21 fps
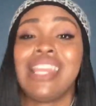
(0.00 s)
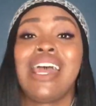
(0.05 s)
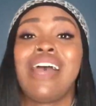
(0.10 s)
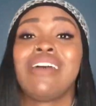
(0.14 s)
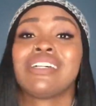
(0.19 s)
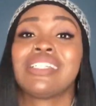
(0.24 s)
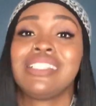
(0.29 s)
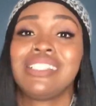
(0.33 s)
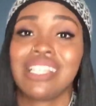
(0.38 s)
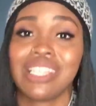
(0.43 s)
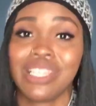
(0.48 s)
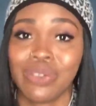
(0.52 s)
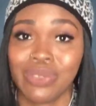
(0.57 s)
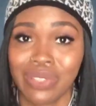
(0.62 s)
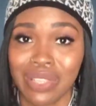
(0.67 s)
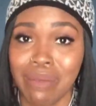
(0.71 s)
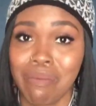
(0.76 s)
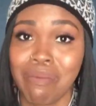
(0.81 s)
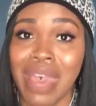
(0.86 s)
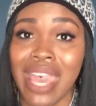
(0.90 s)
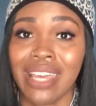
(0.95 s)
and I'll continue
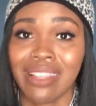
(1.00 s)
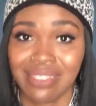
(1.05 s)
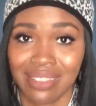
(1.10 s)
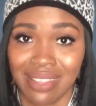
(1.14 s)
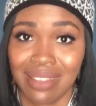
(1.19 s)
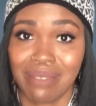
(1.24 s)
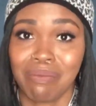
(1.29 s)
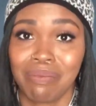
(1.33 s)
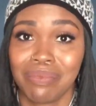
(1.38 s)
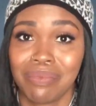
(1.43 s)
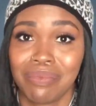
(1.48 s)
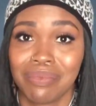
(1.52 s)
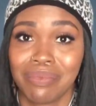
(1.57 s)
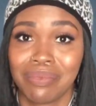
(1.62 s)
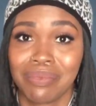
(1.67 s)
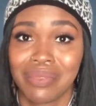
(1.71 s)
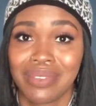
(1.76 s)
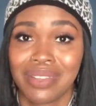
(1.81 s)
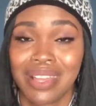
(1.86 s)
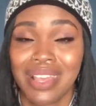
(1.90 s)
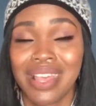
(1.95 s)
to make them.
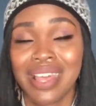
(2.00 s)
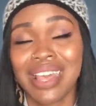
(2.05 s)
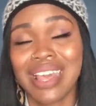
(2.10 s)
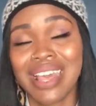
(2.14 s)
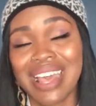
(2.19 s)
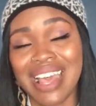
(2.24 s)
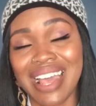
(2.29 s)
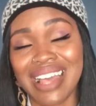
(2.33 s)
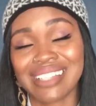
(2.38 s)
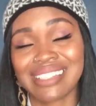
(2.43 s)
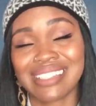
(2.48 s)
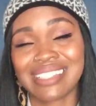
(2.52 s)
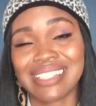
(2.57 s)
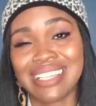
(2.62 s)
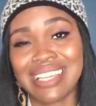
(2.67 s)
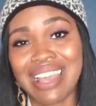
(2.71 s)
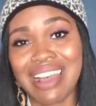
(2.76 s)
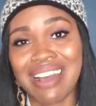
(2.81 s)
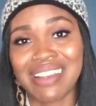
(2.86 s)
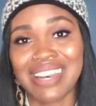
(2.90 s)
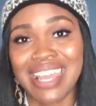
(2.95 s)
I'll see
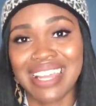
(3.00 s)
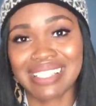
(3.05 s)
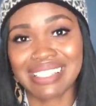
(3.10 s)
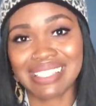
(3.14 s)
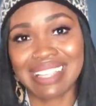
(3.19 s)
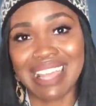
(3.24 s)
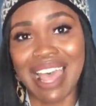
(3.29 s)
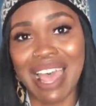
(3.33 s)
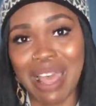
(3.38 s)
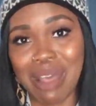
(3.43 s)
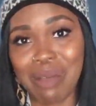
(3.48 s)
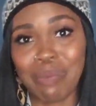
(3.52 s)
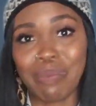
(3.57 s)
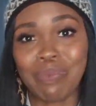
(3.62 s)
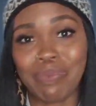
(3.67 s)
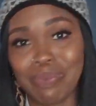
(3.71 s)
y'all next time.